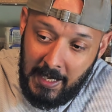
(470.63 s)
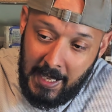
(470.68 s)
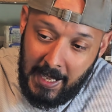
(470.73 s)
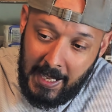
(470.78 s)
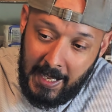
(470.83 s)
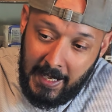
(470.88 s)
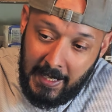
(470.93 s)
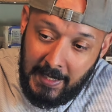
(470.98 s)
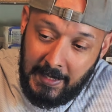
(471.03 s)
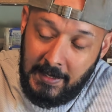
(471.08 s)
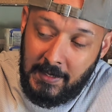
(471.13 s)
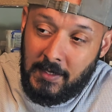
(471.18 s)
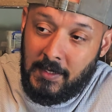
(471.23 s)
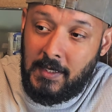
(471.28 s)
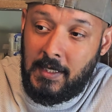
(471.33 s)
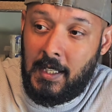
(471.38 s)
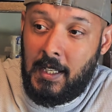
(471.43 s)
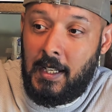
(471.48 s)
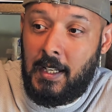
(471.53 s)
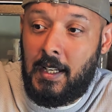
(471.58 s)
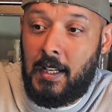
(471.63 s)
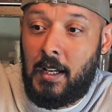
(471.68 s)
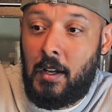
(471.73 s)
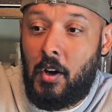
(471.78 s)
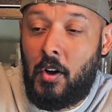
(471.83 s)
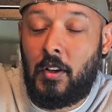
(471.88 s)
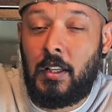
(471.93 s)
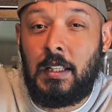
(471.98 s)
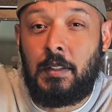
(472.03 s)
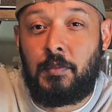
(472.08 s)
and
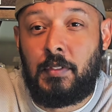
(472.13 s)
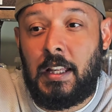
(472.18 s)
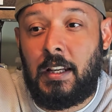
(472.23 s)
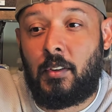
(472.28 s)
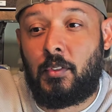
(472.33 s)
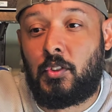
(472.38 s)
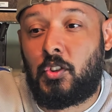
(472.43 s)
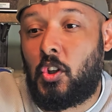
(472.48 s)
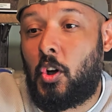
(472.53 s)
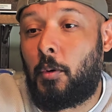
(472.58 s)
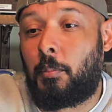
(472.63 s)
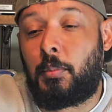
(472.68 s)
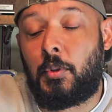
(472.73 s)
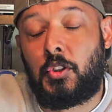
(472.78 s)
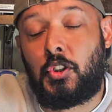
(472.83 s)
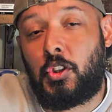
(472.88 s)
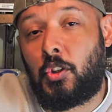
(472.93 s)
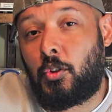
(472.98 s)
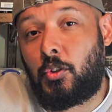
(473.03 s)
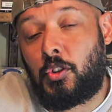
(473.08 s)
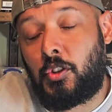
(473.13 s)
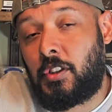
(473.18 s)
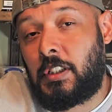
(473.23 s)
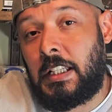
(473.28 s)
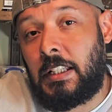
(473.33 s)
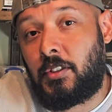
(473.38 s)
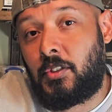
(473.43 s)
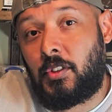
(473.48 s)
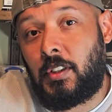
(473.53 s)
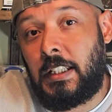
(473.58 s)
I'll leave that on top, but she'll just
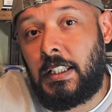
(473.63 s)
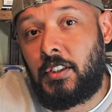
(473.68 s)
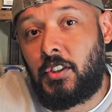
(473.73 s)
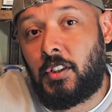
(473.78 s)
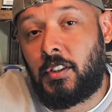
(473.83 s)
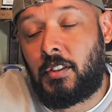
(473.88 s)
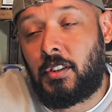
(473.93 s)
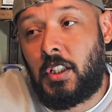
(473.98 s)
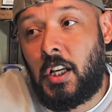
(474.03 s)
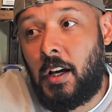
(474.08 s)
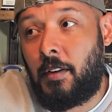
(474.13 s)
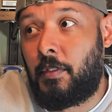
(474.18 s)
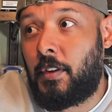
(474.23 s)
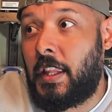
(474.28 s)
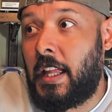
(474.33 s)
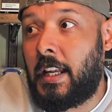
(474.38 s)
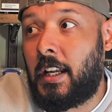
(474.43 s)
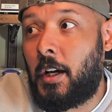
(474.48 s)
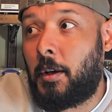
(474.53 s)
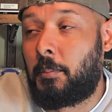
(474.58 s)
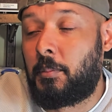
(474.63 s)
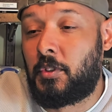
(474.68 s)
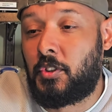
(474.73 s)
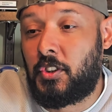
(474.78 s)
literally just cover that up.